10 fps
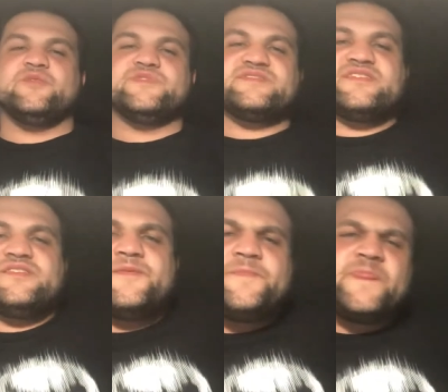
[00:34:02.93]
it was
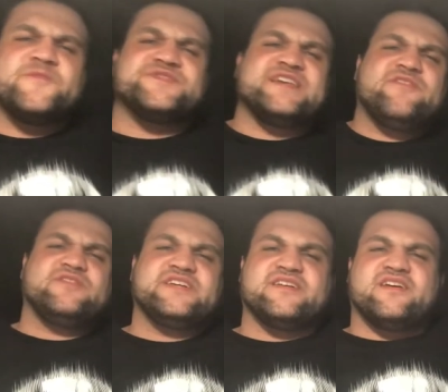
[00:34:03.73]
uh, it was
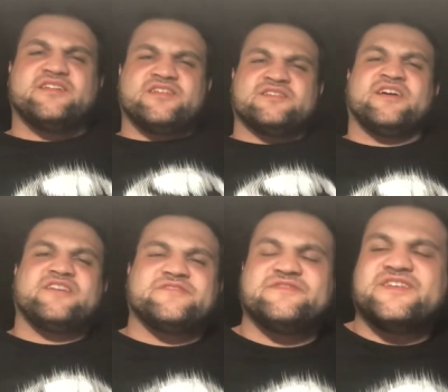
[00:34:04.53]
definitely a, a lot
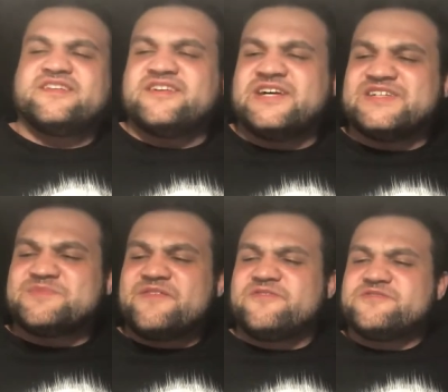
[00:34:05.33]
of fun. Uh, it's
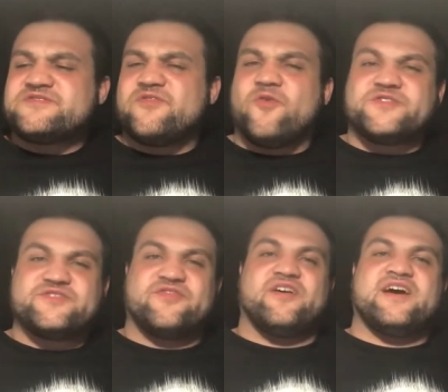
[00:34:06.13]
my first Force
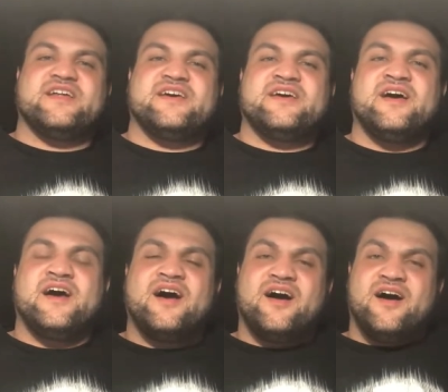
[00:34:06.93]
Friday,
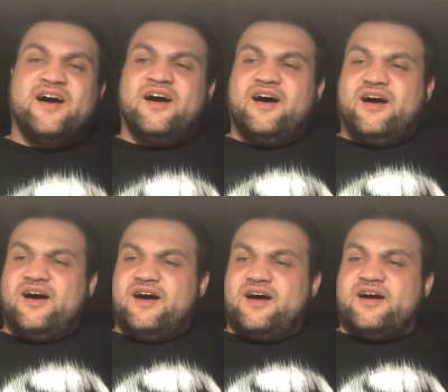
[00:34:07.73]

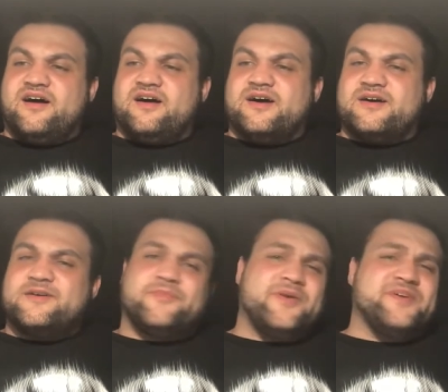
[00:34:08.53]
uh,
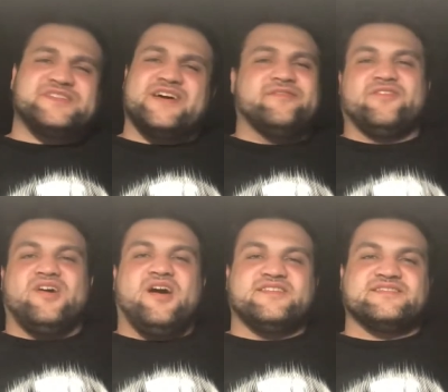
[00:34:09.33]
pretty much ever,
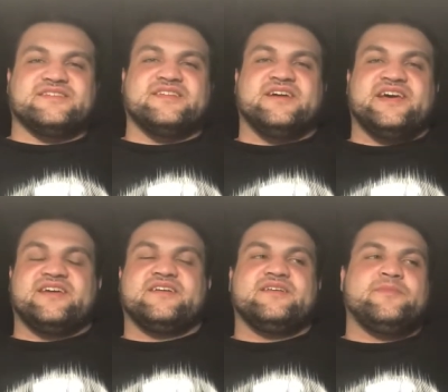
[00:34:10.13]
honestly.
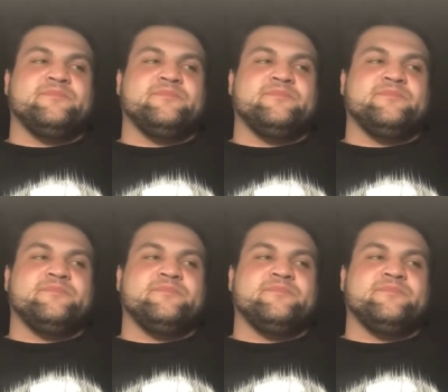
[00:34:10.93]
Like